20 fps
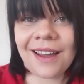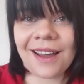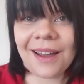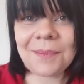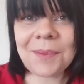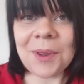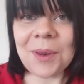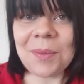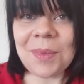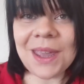
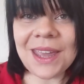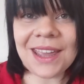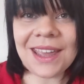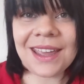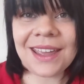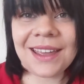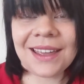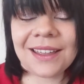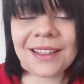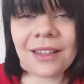I'm going to
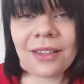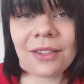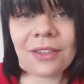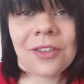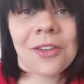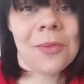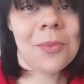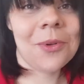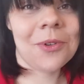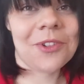be
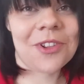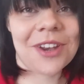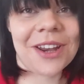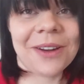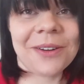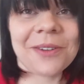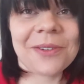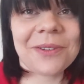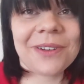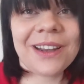super
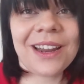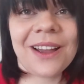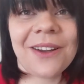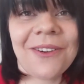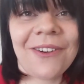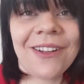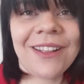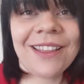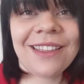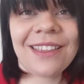generic right now
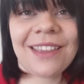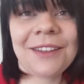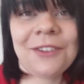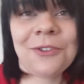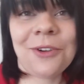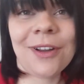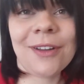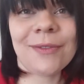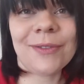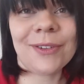and say
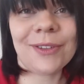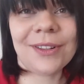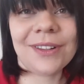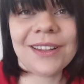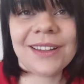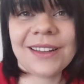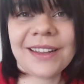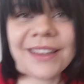travel.